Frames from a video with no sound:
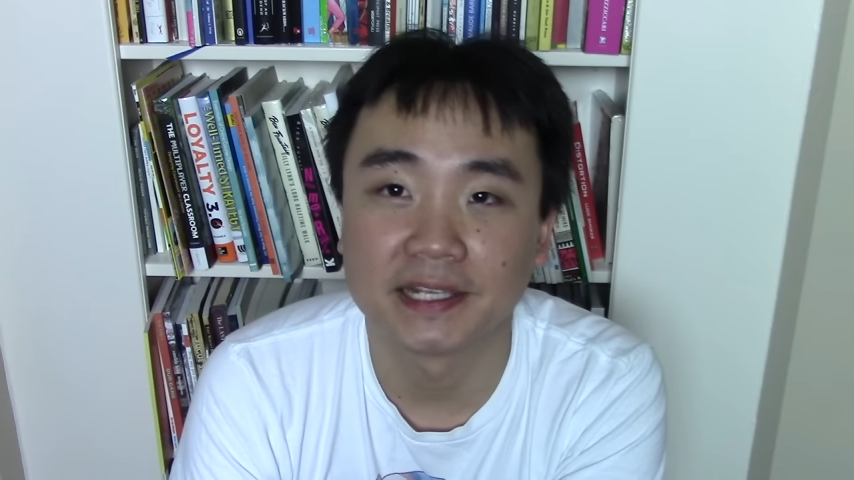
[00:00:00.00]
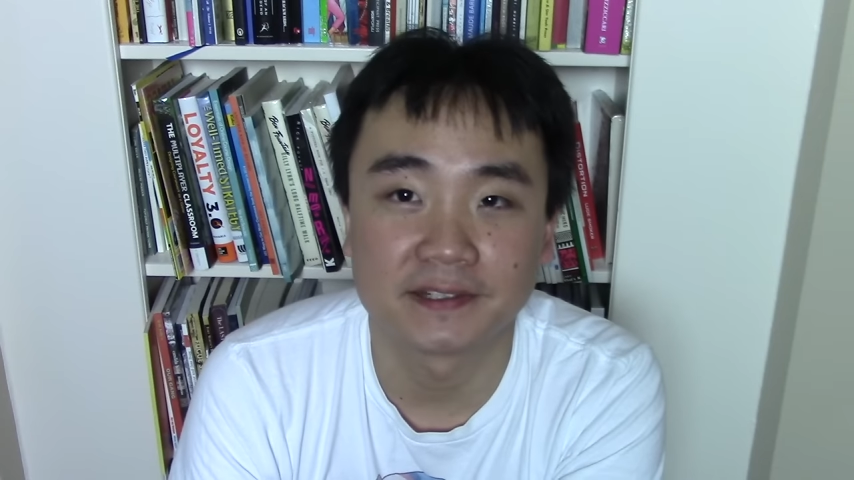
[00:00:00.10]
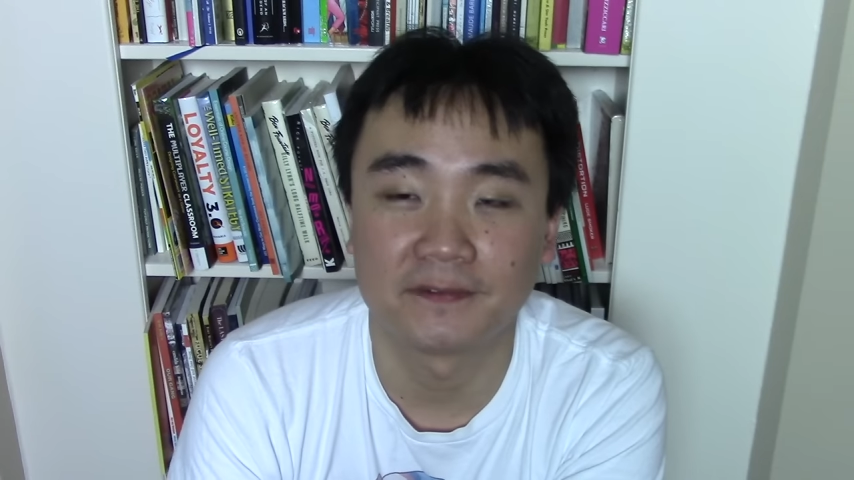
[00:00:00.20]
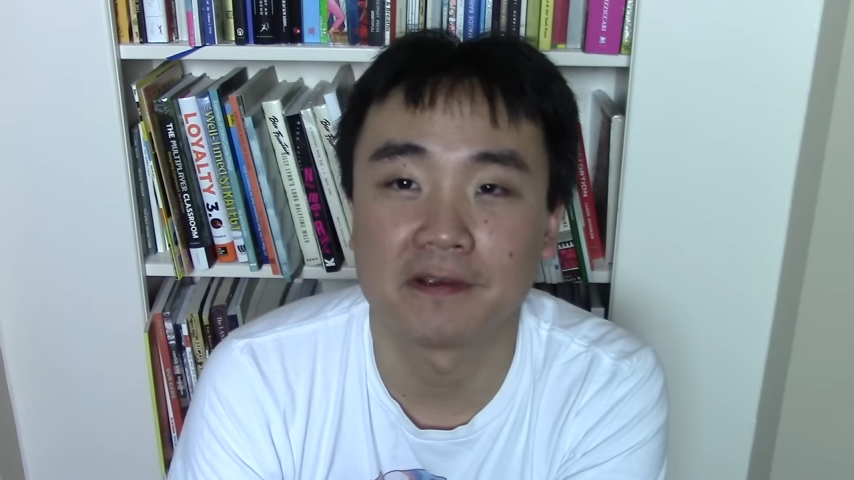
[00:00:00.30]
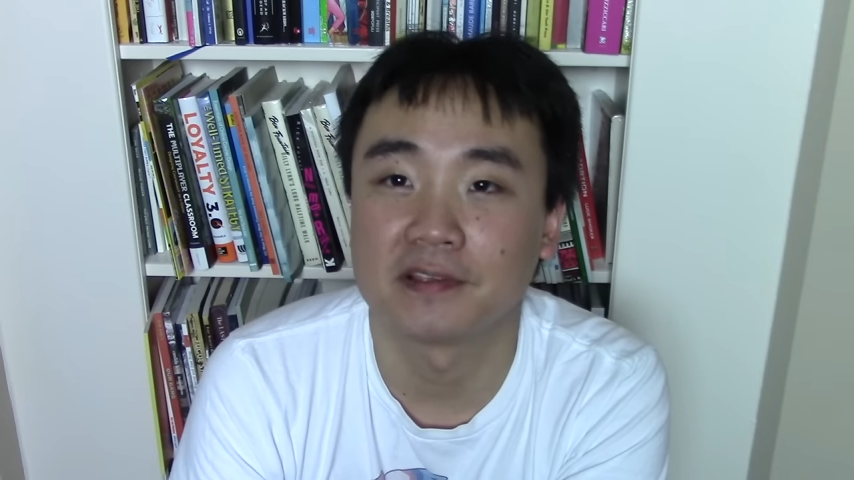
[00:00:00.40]
there's
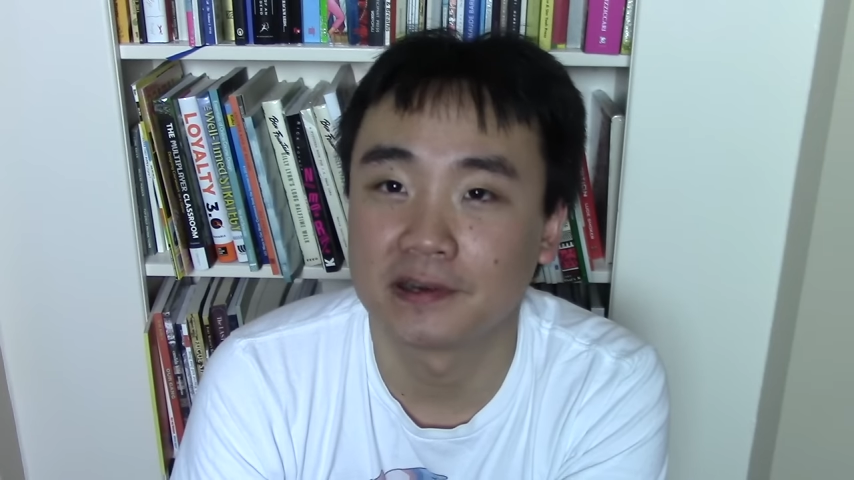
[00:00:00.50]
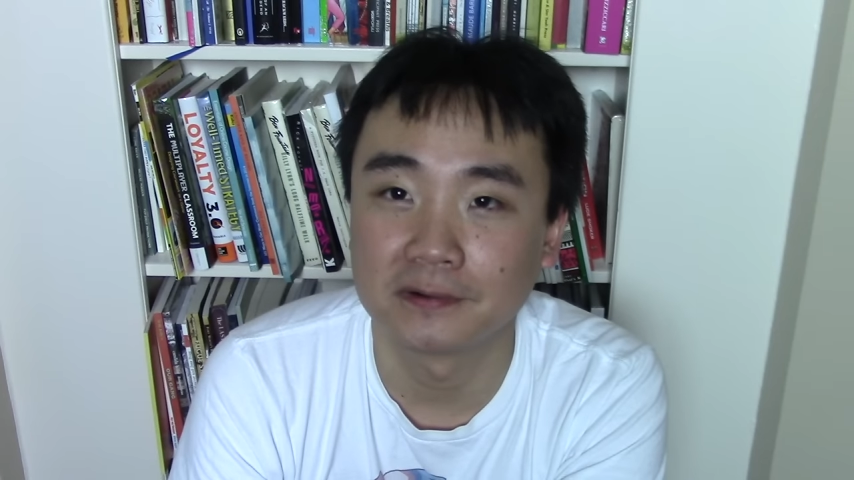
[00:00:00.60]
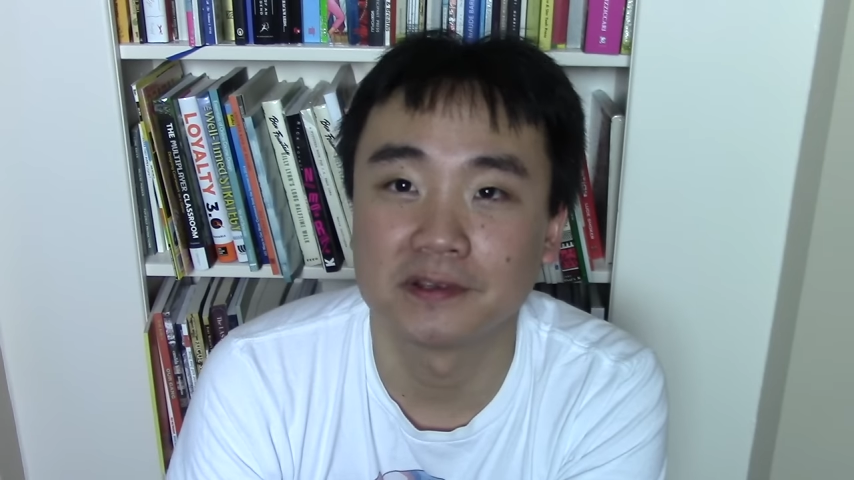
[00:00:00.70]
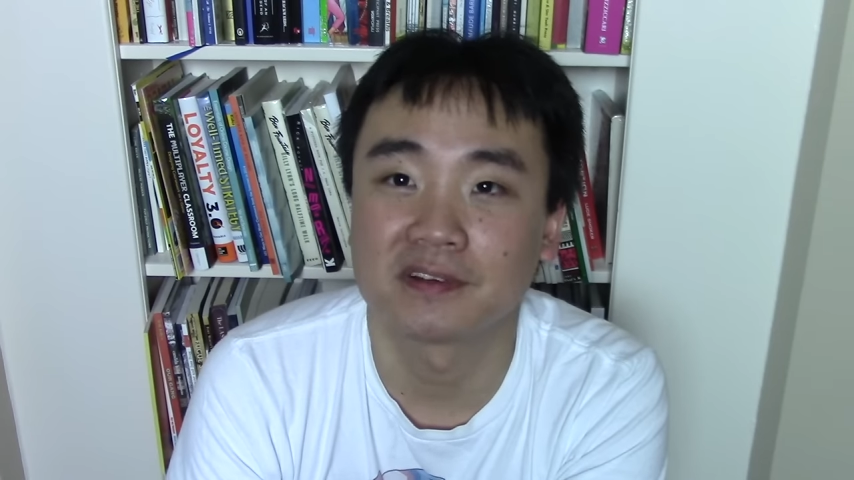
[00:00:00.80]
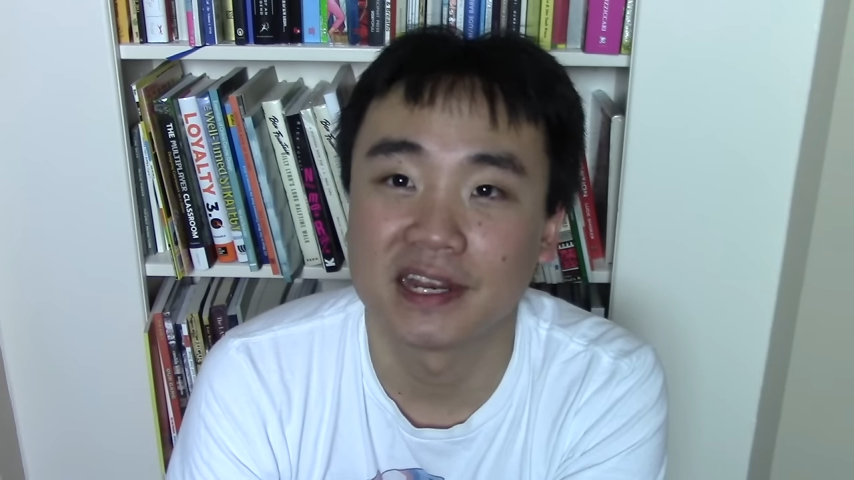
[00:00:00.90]
very
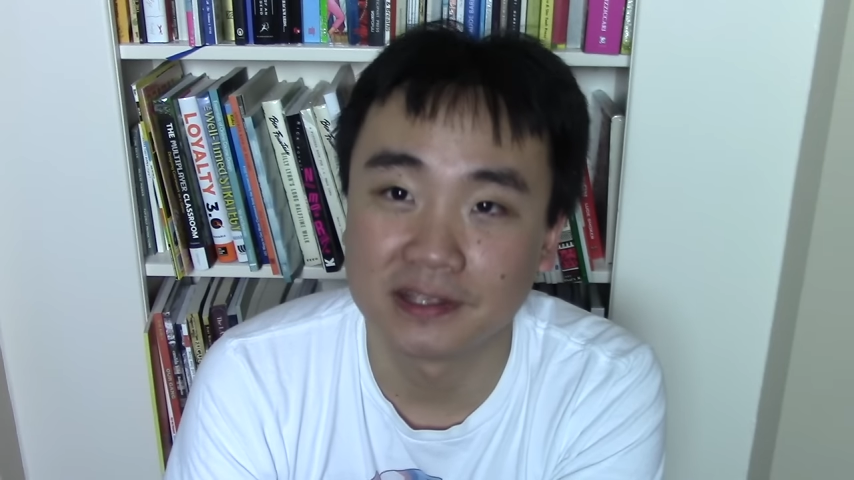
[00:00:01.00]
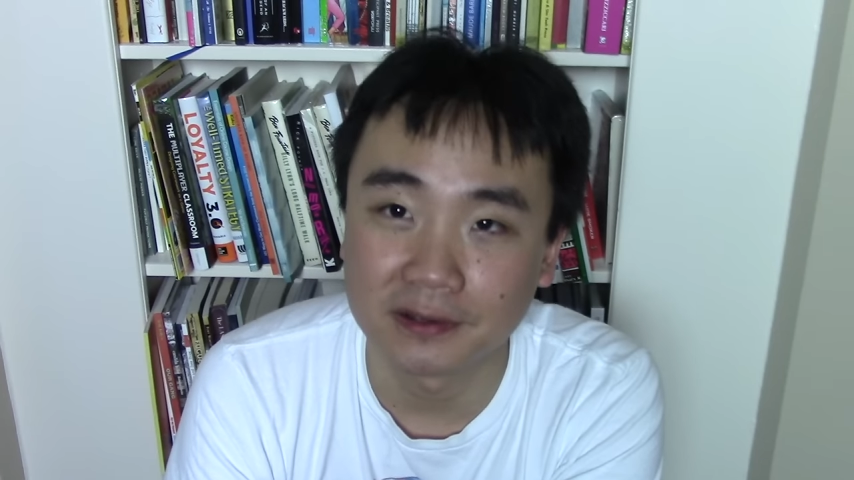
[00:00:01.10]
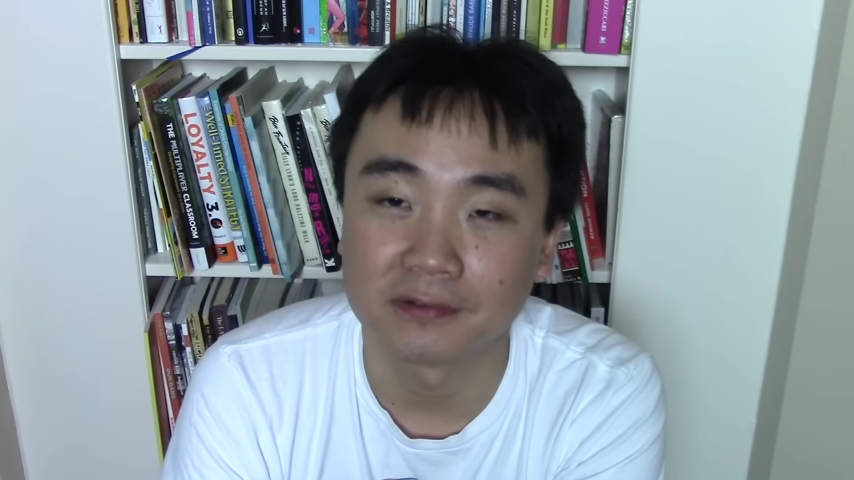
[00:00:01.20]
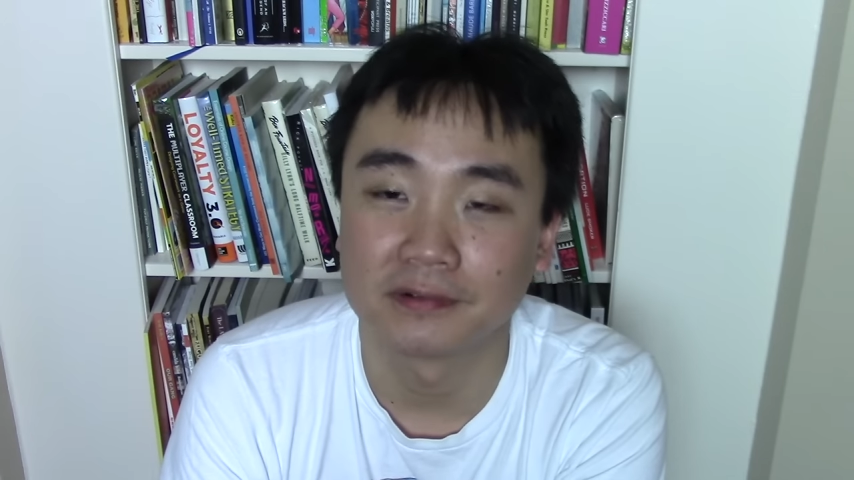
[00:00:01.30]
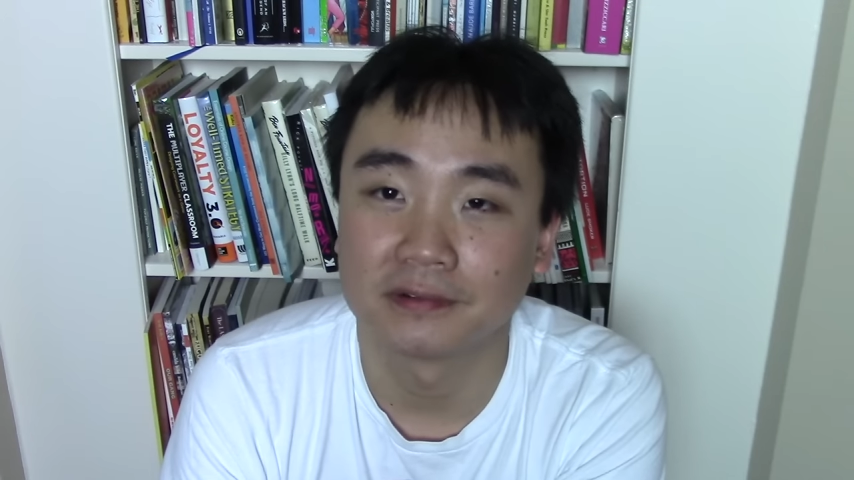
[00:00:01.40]
little you can do